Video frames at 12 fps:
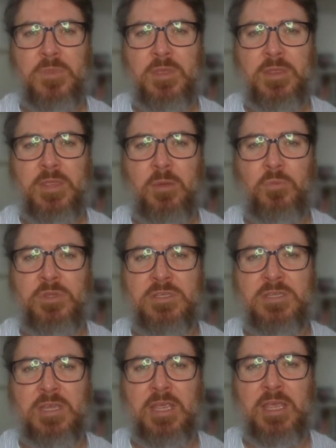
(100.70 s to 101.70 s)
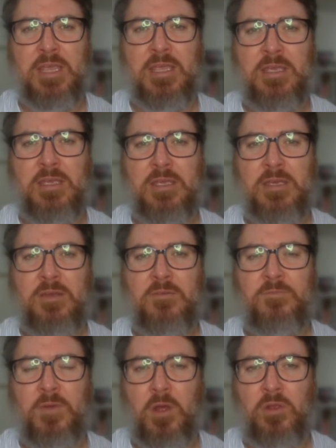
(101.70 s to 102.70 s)
that would see
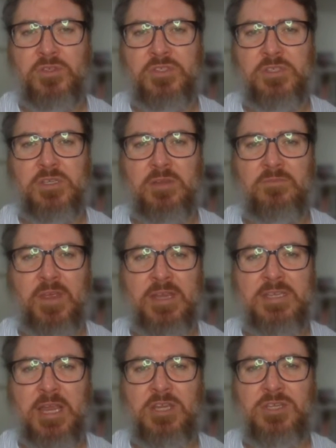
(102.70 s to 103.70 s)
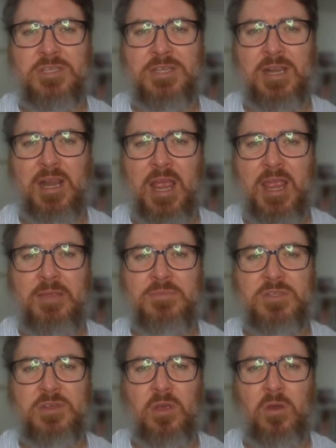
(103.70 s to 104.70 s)
false, vexatious
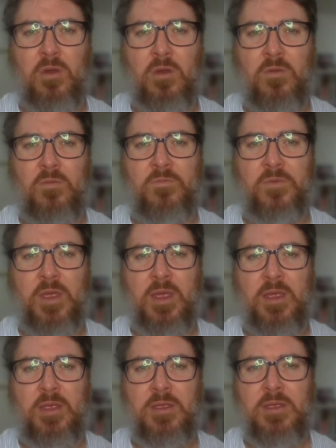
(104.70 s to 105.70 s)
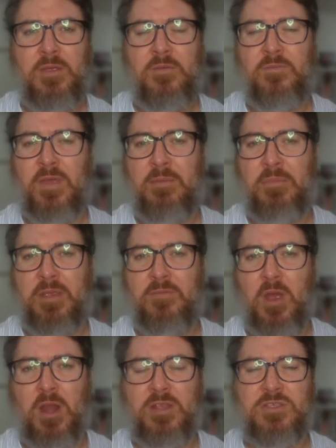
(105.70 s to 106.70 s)
claims of family
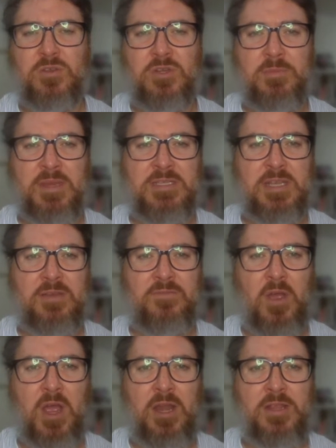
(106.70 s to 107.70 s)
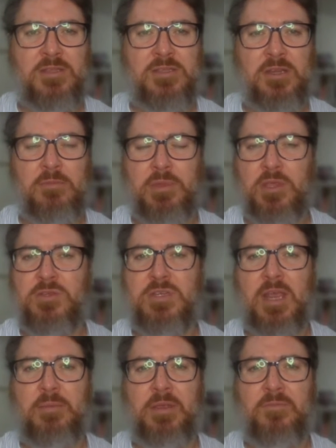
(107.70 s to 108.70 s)
violence or domestic violence and abuse
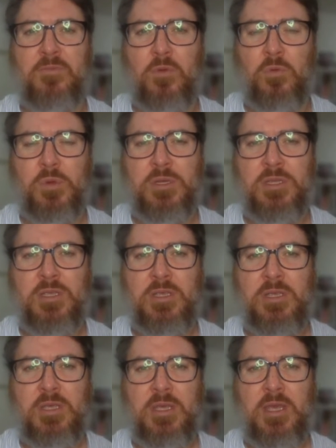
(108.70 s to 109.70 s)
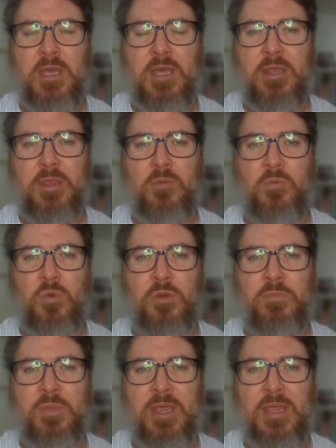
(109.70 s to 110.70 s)
coming forward that would
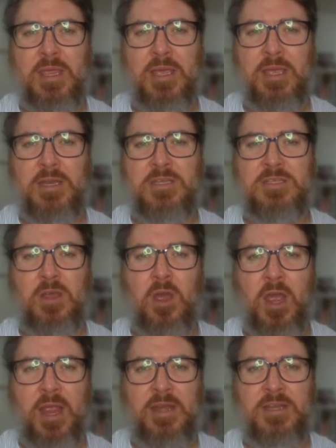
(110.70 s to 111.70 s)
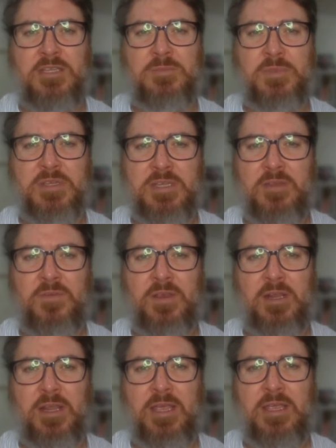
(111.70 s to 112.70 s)
be designed
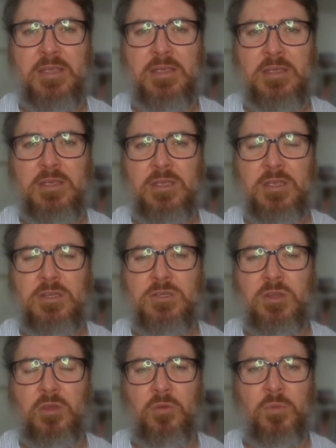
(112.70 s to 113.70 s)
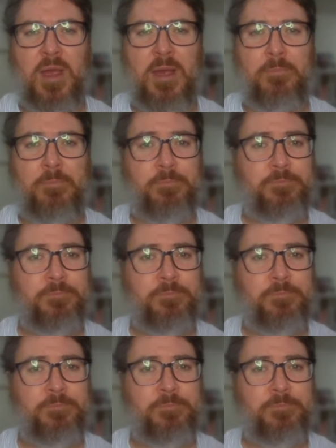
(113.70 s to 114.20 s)
specifically to